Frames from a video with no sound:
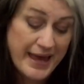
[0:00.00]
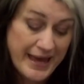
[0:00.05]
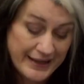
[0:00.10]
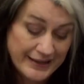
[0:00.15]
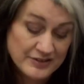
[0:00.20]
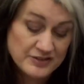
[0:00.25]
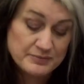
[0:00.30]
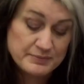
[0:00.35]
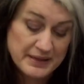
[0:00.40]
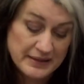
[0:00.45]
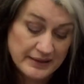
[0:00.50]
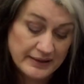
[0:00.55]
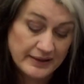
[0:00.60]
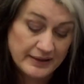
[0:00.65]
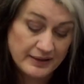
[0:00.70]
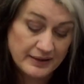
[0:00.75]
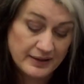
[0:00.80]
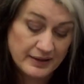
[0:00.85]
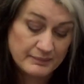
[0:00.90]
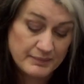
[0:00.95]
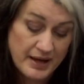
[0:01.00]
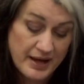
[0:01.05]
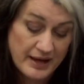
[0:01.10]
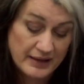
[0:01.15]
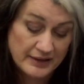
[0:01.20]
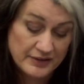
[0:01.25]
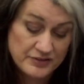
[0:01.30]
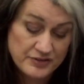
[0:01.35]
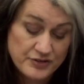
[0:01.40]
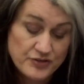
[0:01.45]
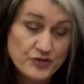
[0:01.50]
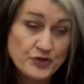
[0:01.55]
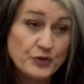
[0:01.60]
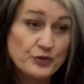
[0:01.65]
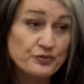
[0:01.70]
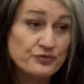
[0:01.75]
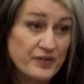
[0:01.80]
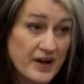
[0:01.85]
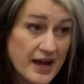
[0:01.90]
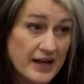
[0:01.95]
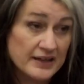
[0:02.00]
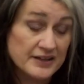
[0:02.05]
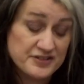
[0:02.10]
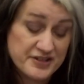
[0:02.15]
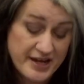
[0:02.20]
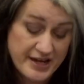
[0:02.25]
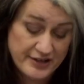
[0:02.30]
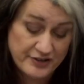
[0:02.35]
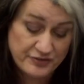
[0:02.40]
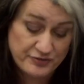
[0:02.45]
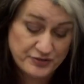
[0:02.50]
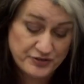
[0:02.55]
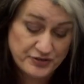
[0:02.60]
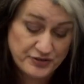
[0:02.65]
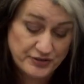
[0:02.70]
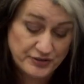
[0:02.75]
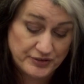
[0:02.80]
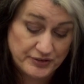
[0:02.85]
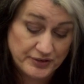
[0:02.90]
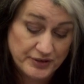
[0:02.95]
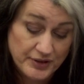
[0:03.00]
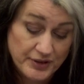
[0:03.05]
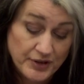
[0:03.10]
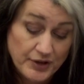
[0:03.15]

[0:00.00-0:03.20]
and middle-income islanders who file a tax return